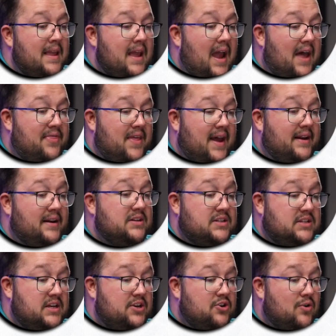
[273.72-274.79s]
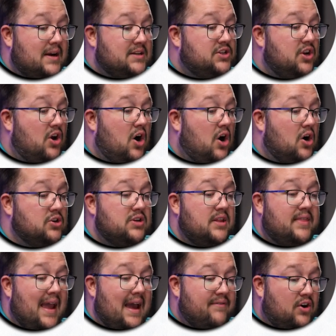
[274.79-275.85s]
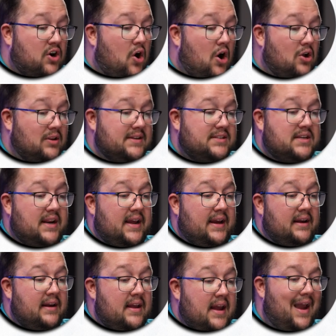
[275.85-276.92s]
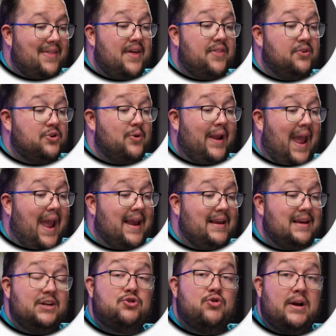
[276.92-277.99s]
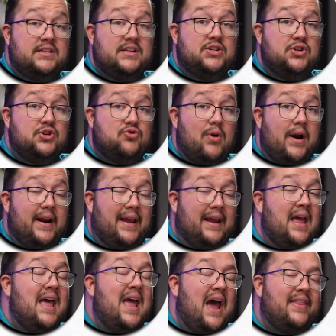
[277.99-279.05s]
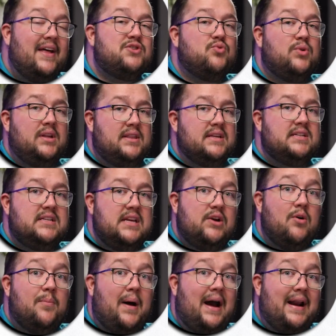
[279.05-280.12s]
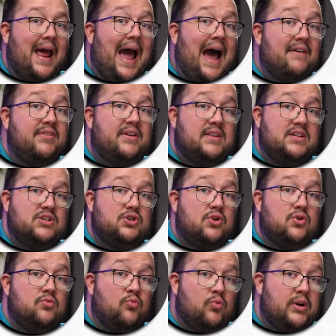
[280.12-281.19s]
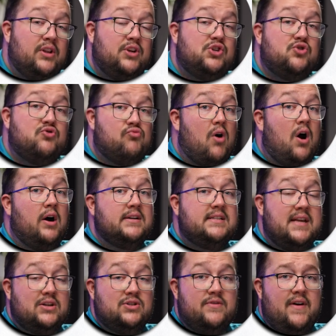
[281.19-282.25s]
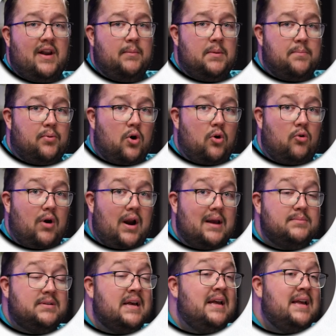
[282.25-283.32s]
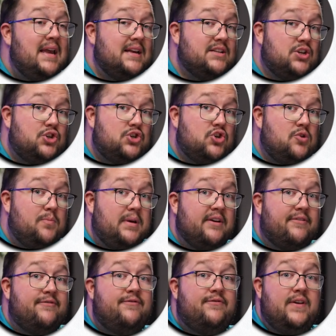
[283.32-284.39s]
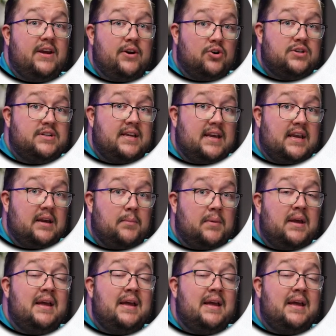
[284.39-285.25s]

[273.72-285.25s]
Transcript: And then senior SDRs, they have a call listening, and then they're doing AE transition training. And that's really the secret behind having these really strong sales development programs is it should be a feeder team